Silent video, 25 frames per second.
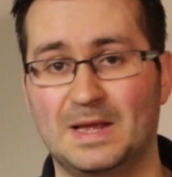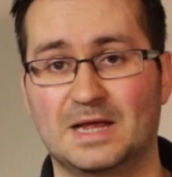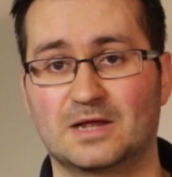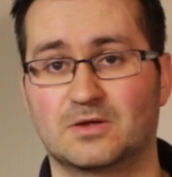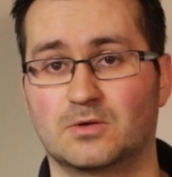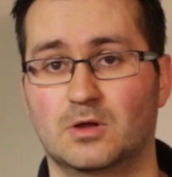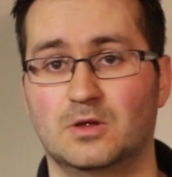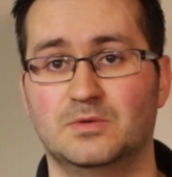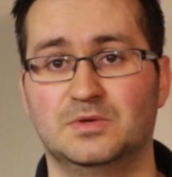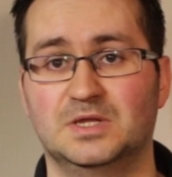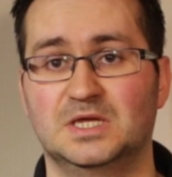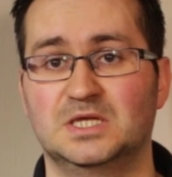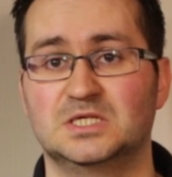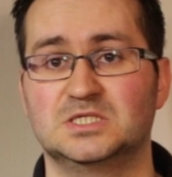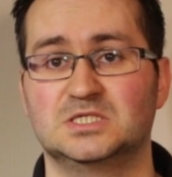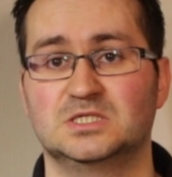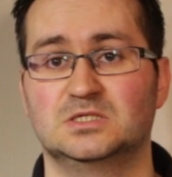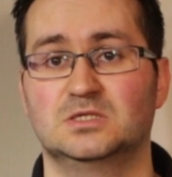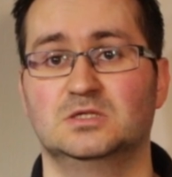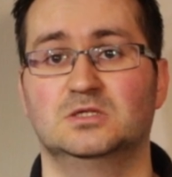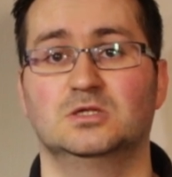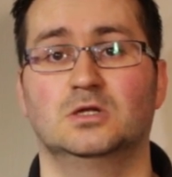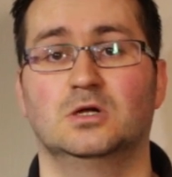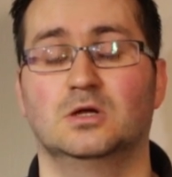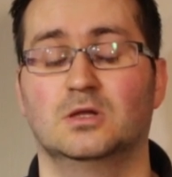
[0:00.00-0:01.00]
background is,
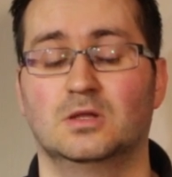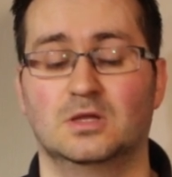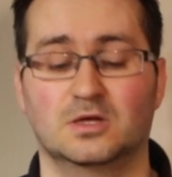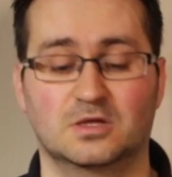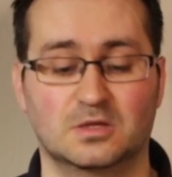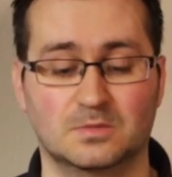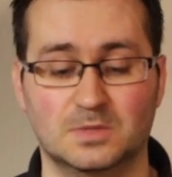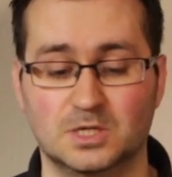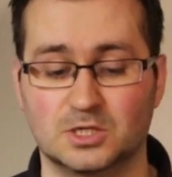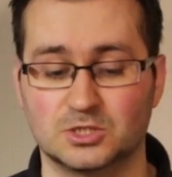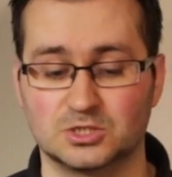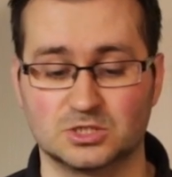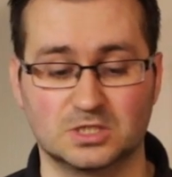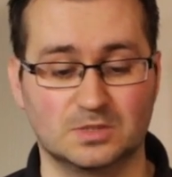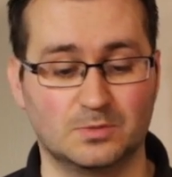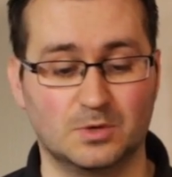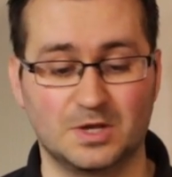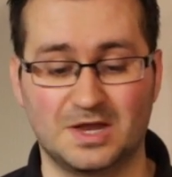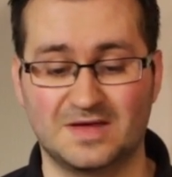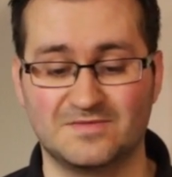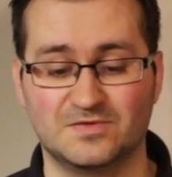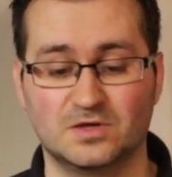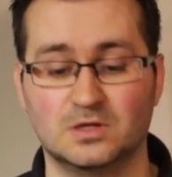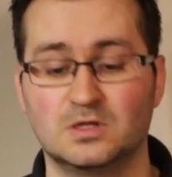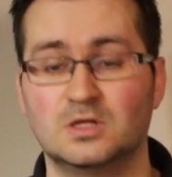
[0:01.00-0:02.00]
you know, like commercially,
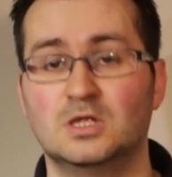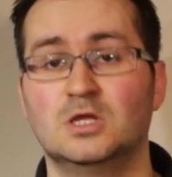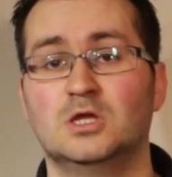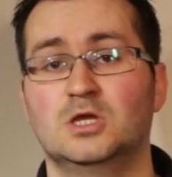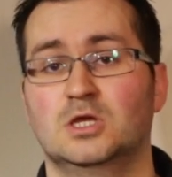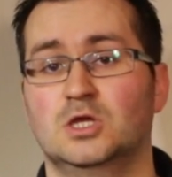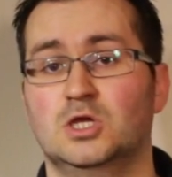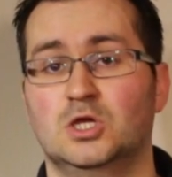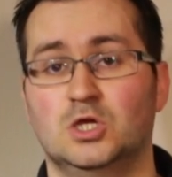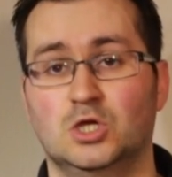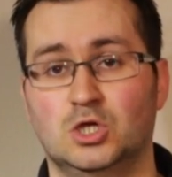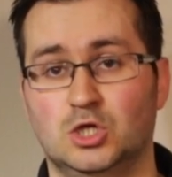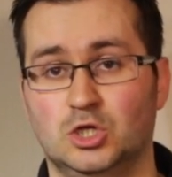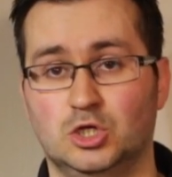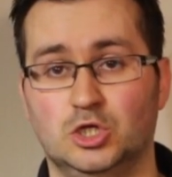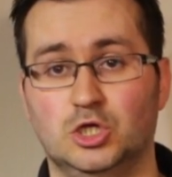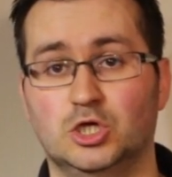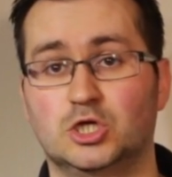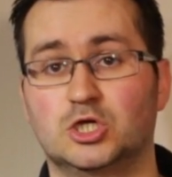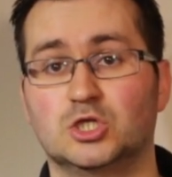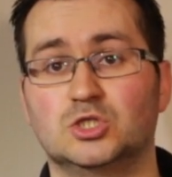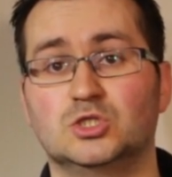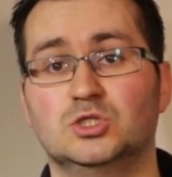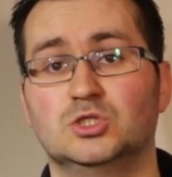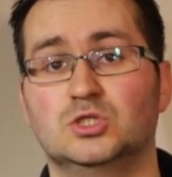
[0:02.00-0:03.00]
whatever,
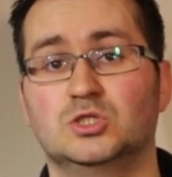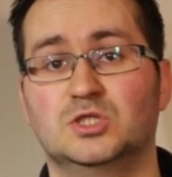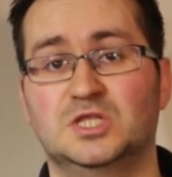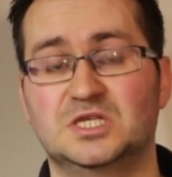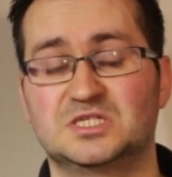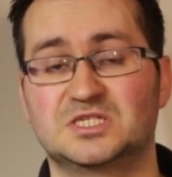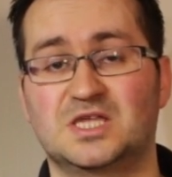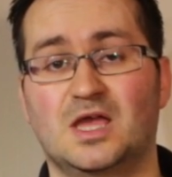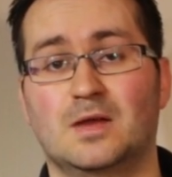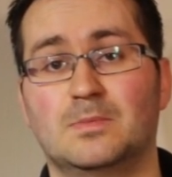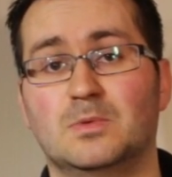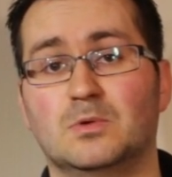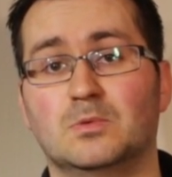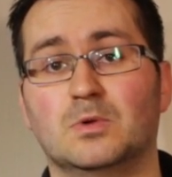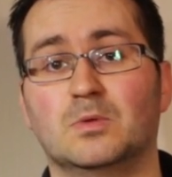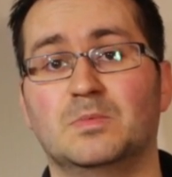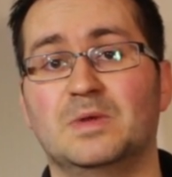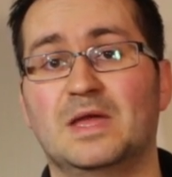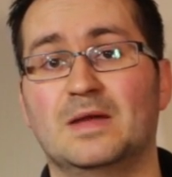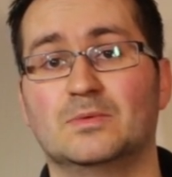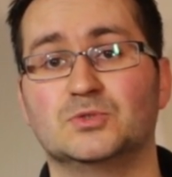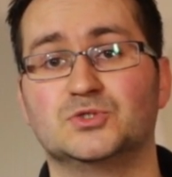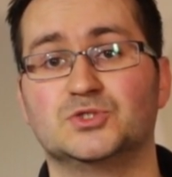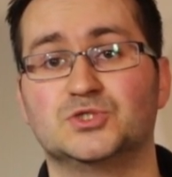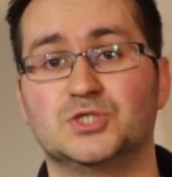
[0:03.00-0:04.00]
this camera will
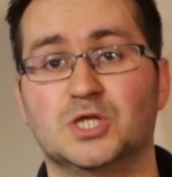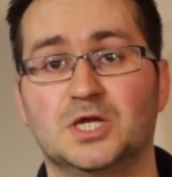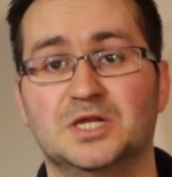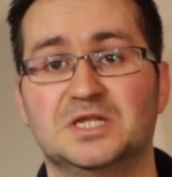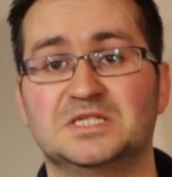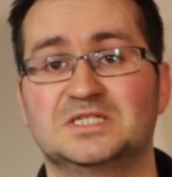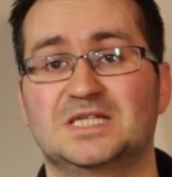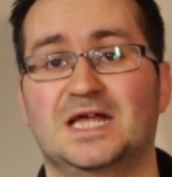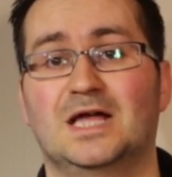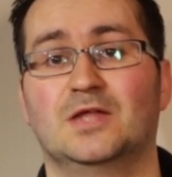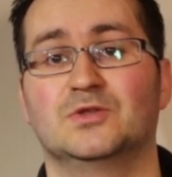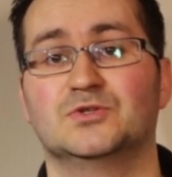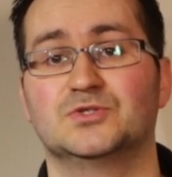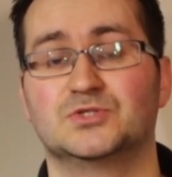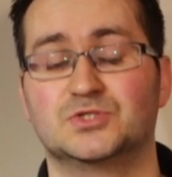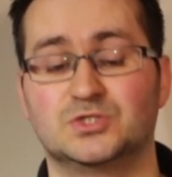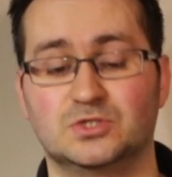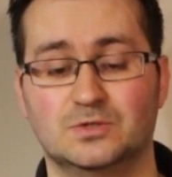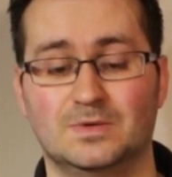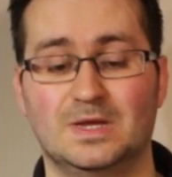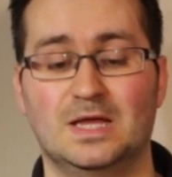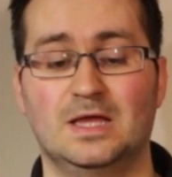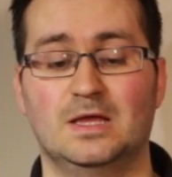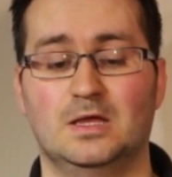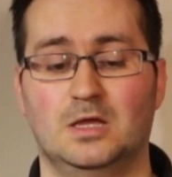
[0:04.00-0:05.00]
be able to turn its hand
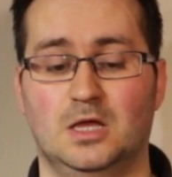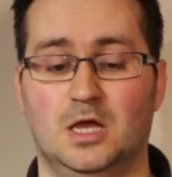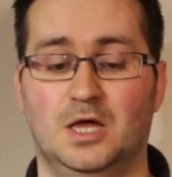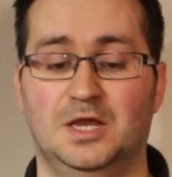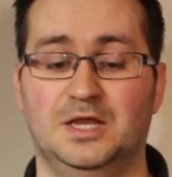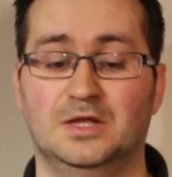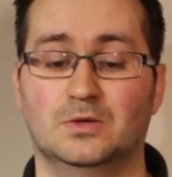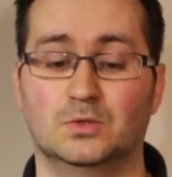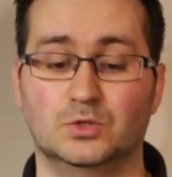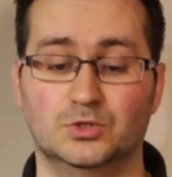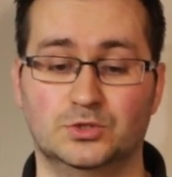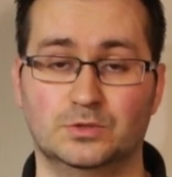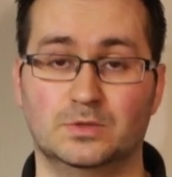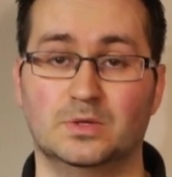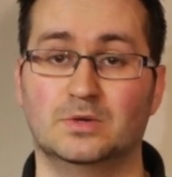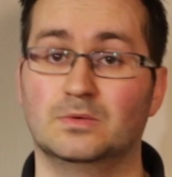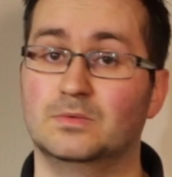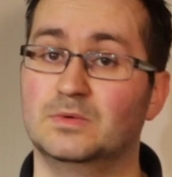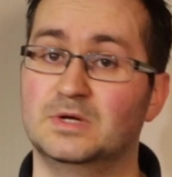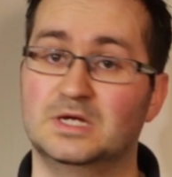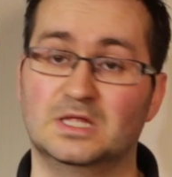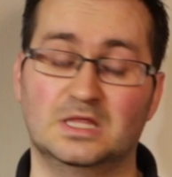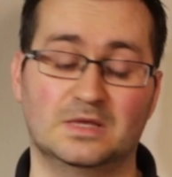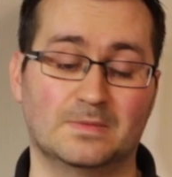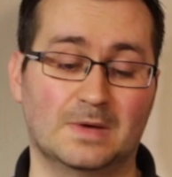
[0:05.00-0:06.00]
to it, and it will do it
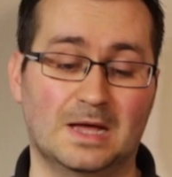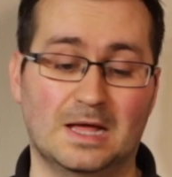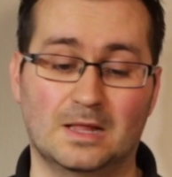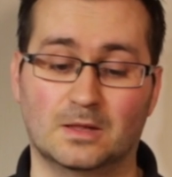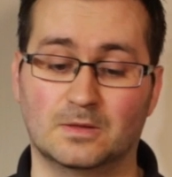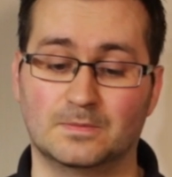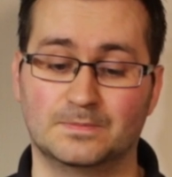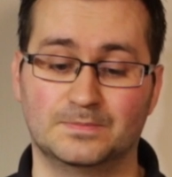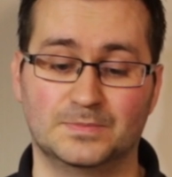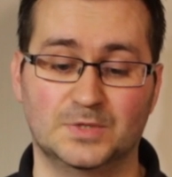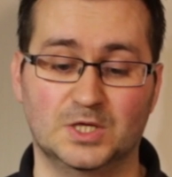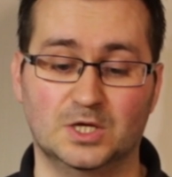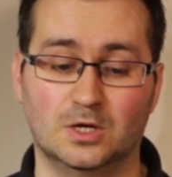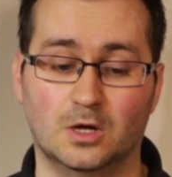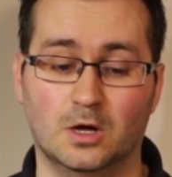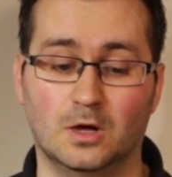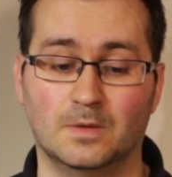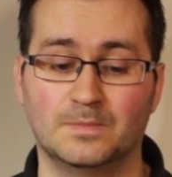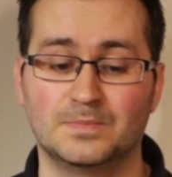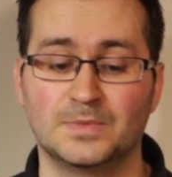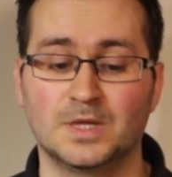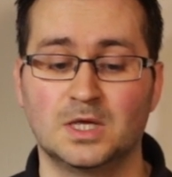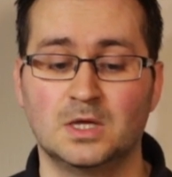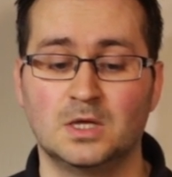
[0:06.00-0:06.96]
really well, you know.